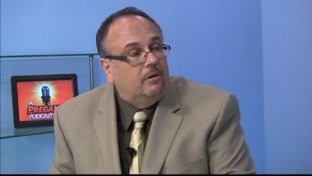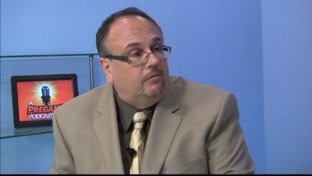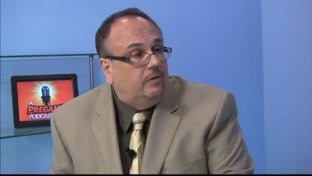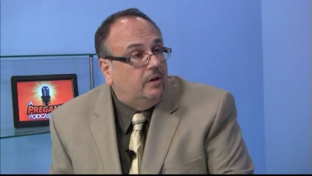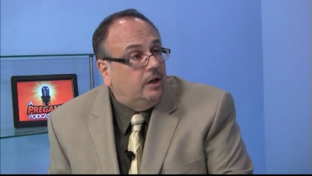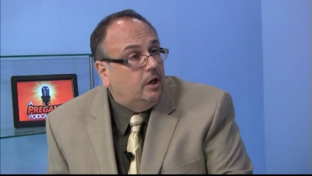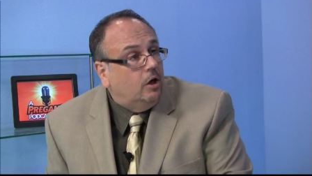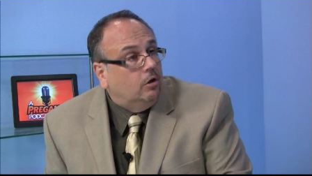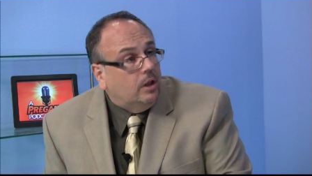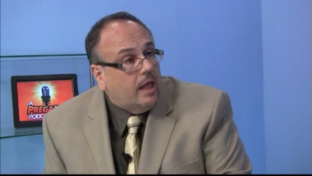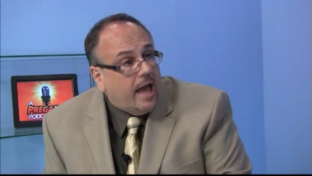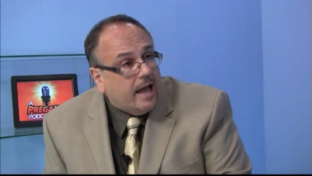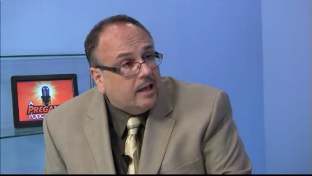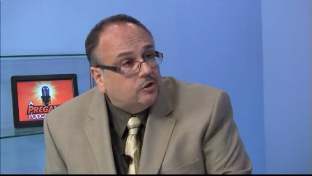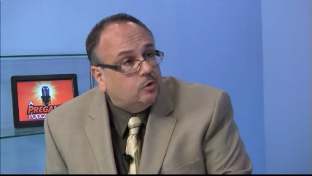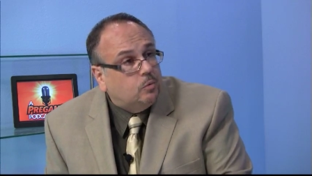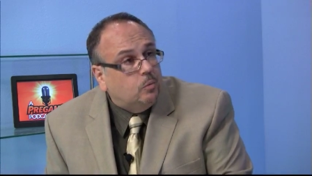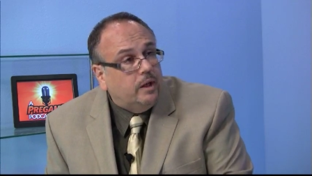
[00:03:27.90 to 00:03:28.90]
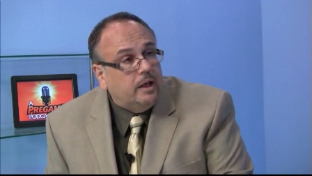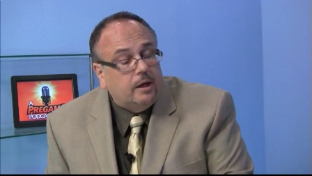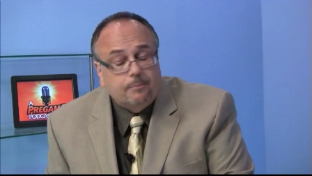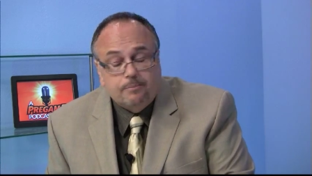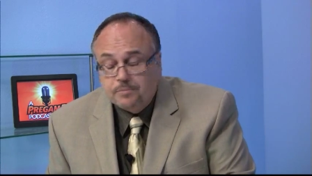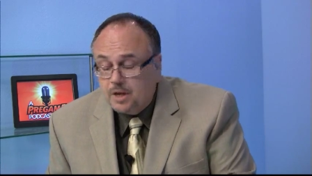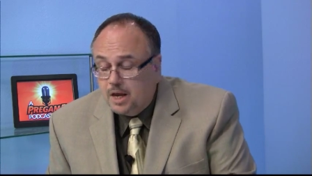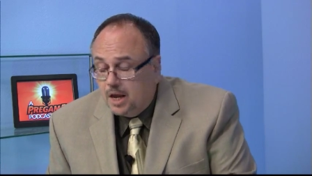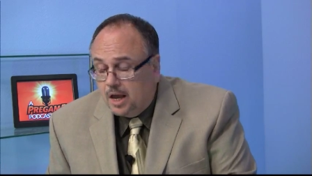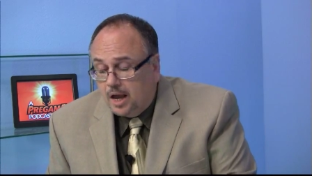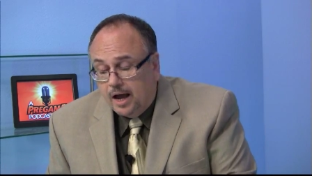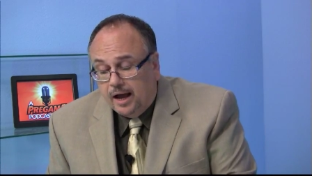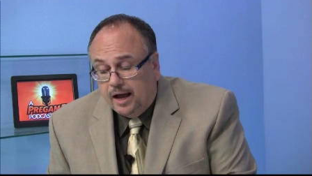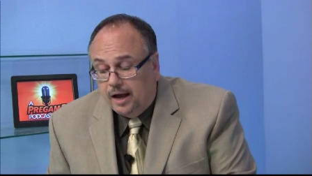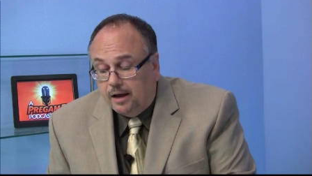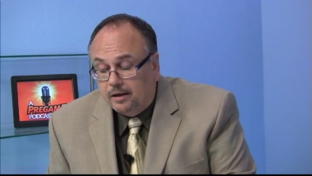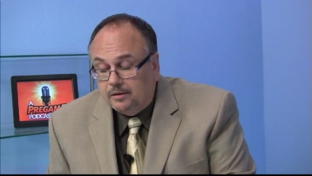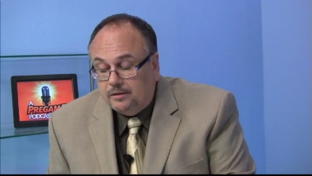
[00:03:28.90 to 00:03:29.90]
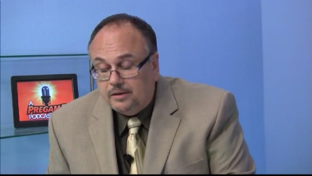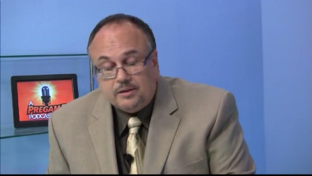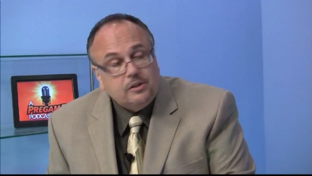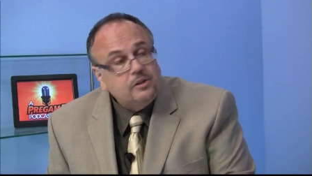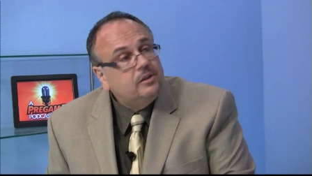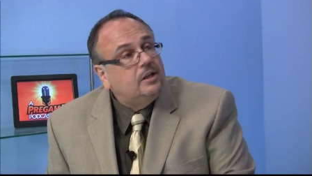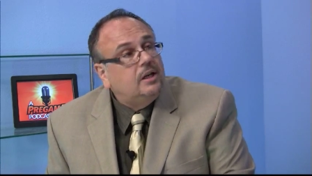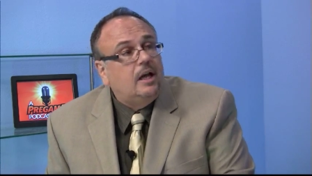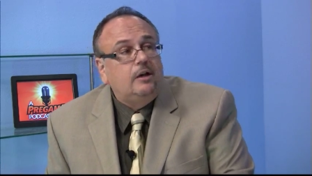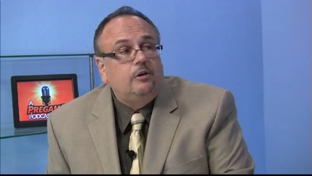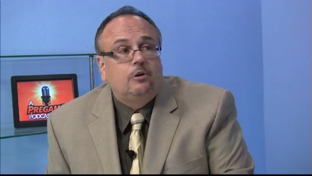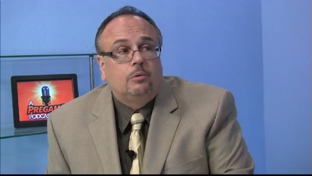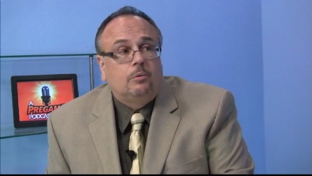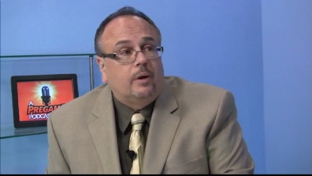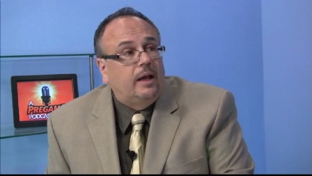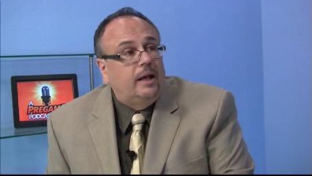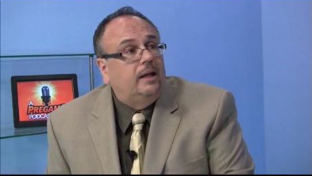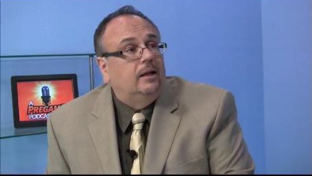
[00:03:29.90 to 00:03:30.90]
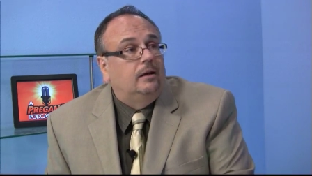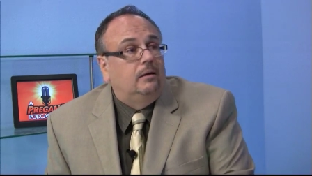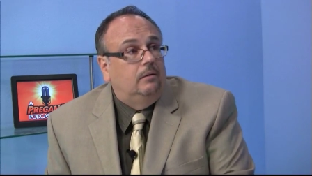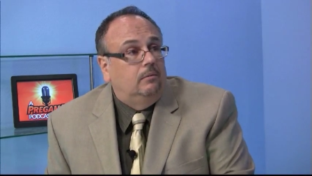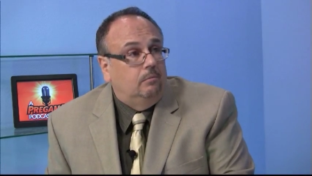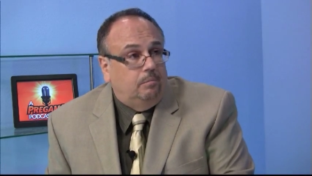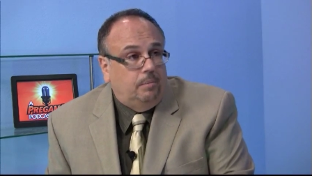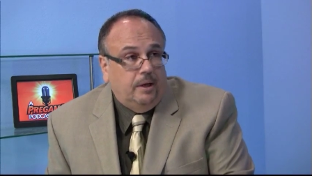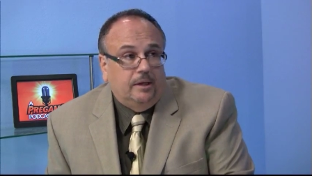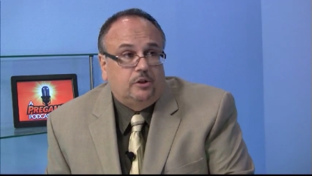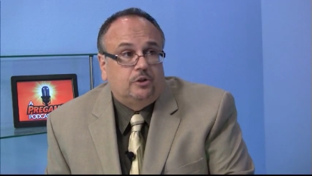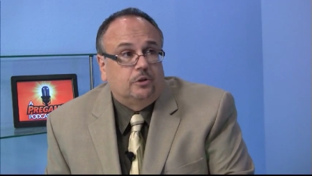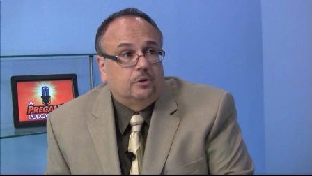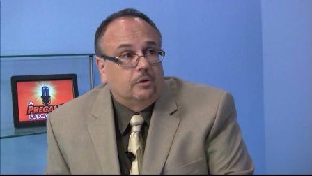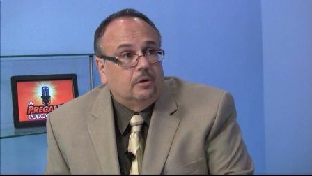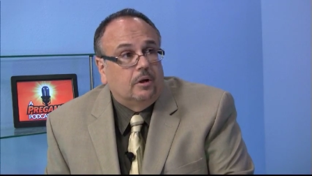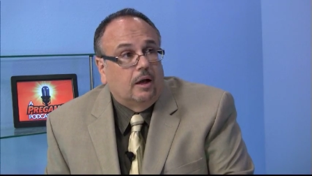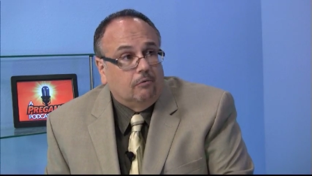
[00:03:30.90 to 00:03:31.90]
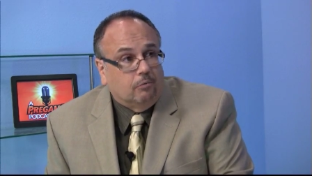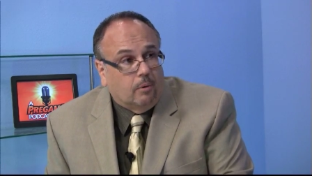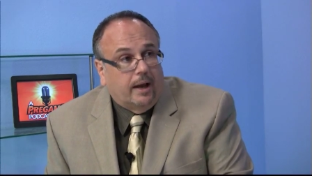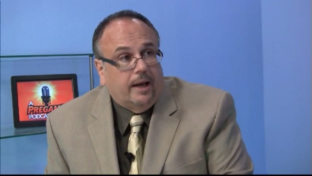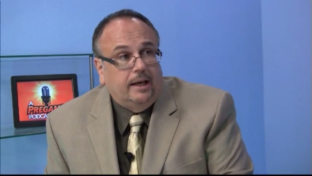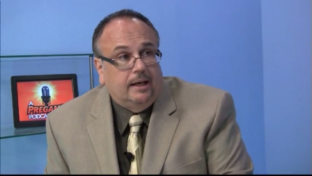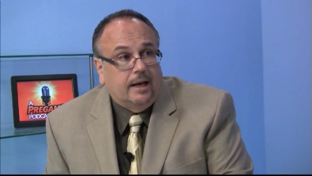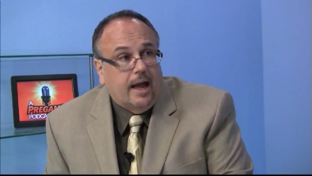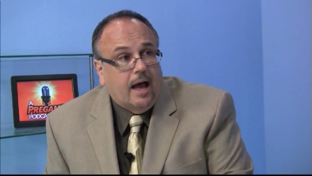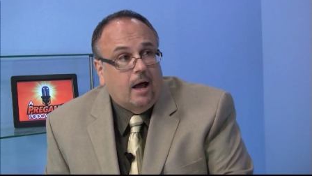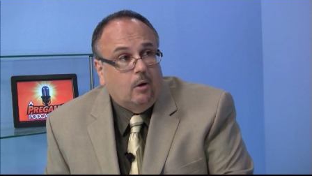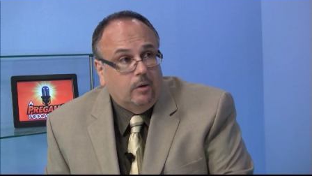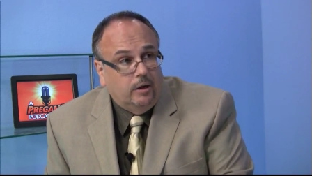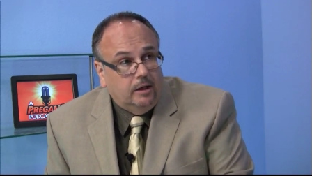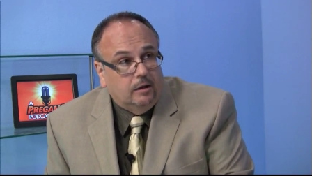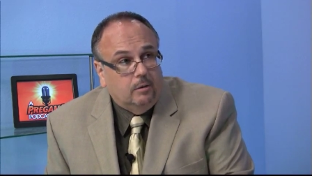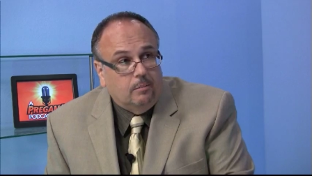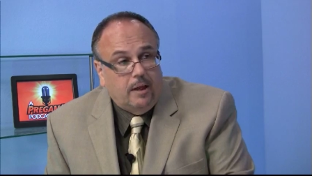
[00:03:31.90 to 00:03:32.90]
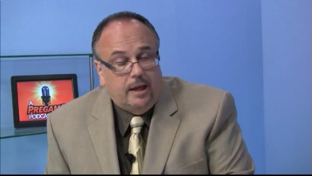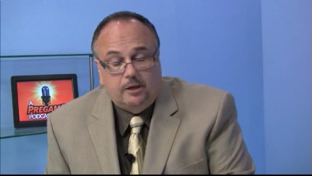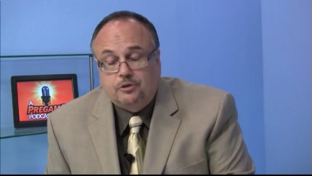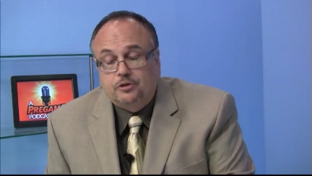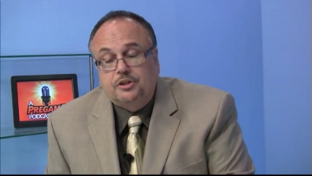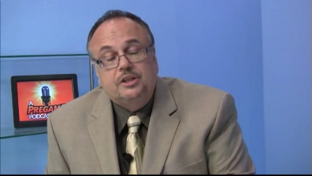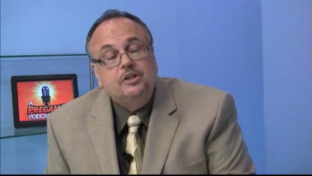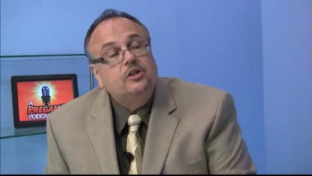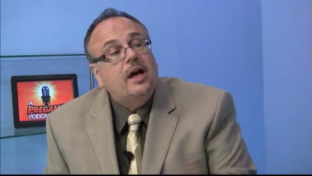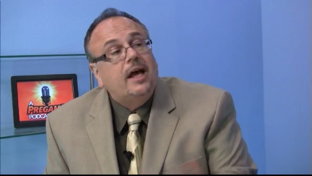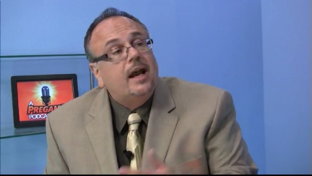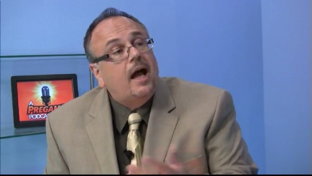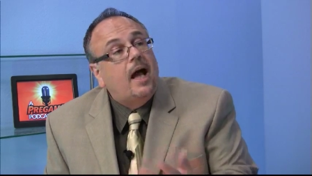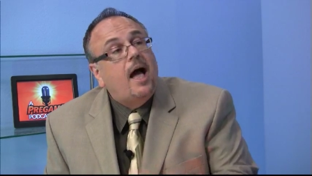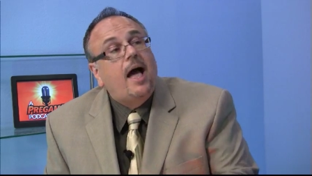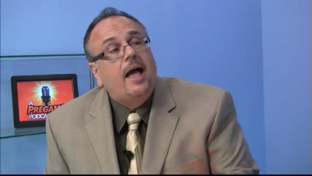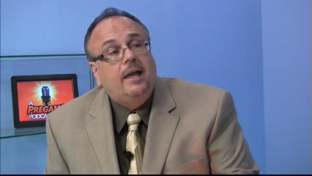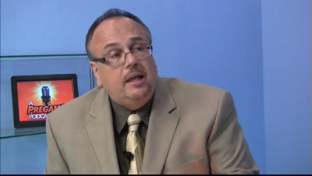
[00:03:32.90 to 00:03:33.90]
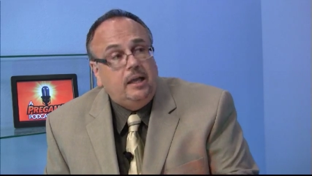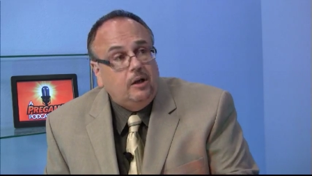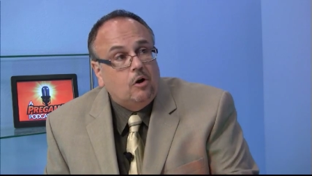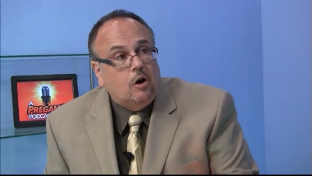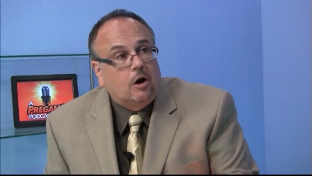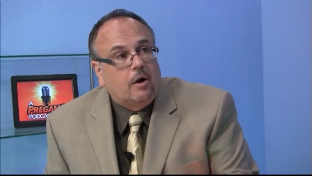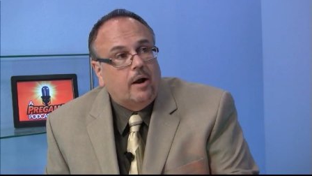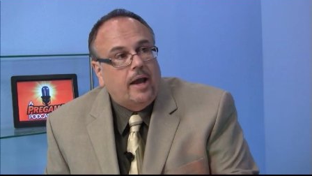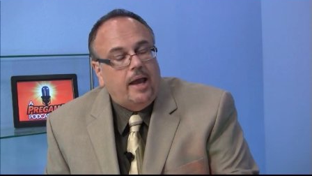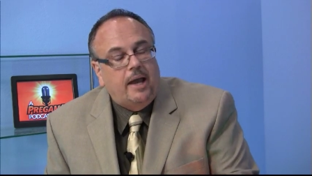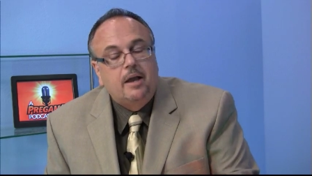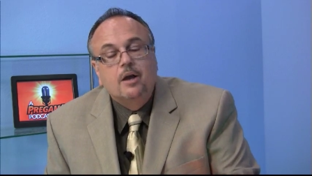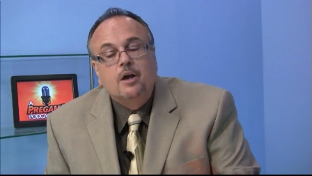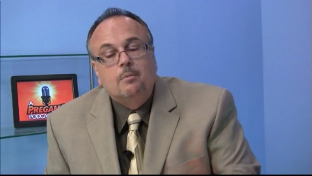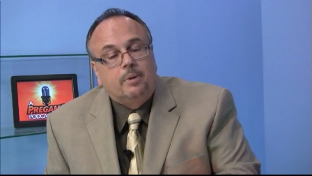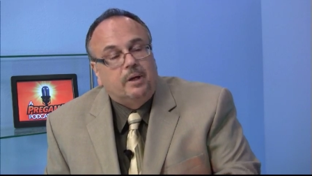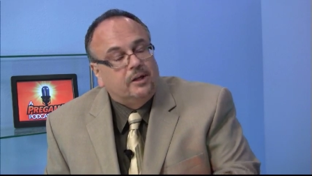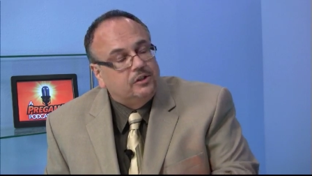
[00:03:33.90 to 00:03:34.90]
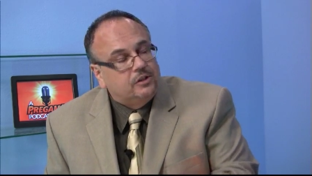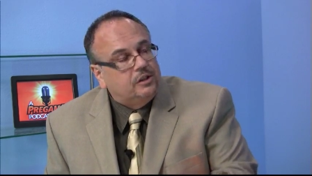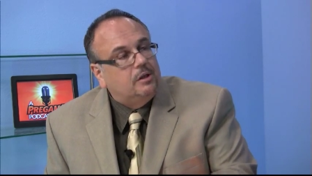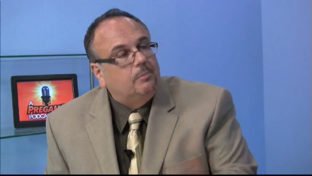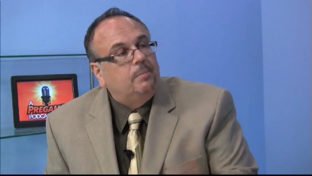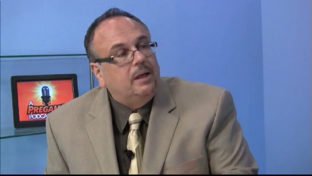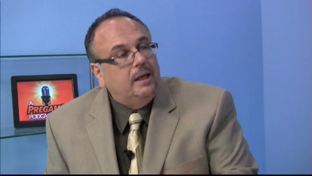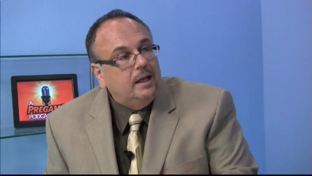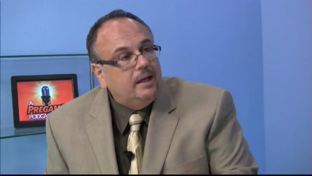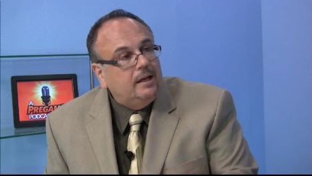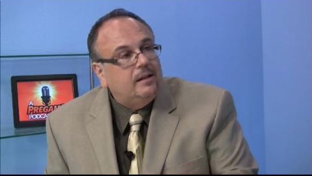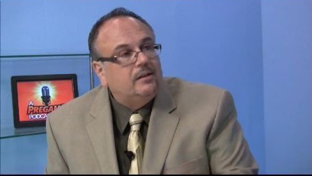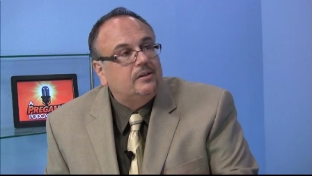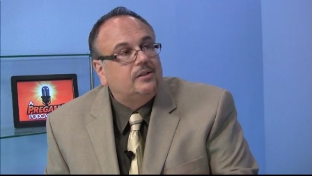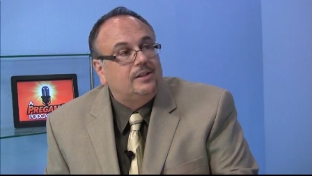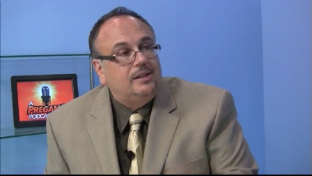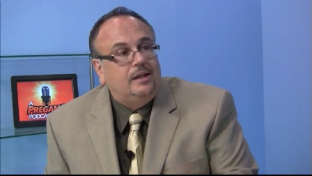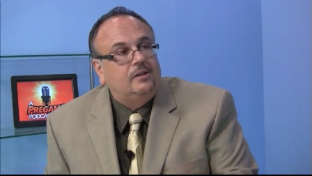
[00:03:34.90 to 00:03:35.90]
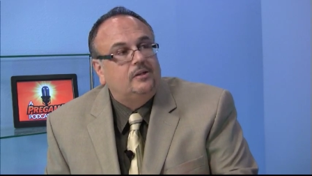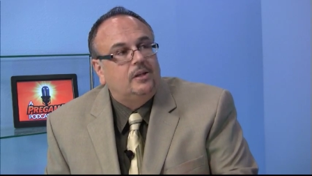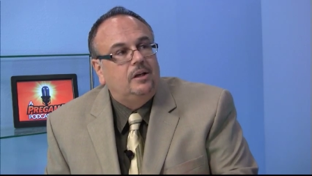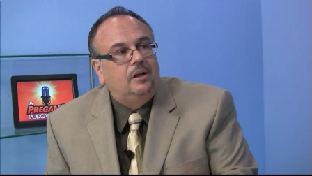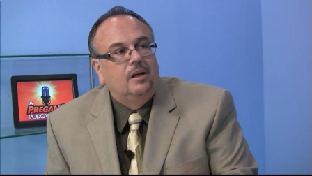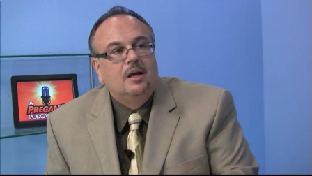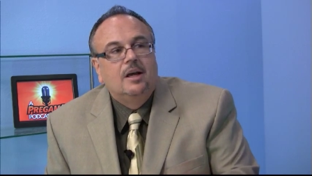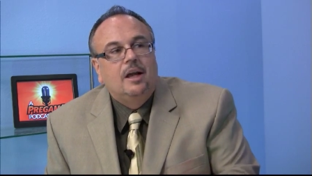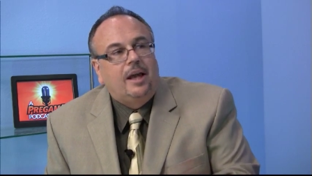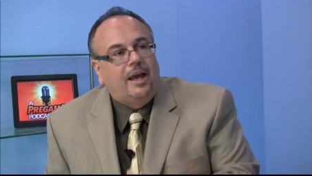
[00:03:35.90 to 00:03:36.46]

him in a video last week, this is an underrated pitcher right now in the majors. He's got a high ERA because at the beginning of the season,